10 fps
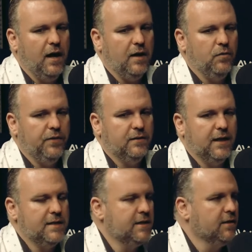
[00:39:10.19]
I don't think
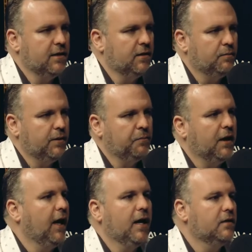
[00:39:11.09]
that's in the the
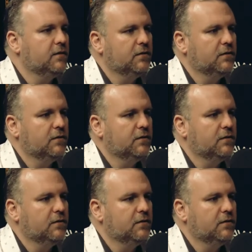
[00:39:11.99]
plan.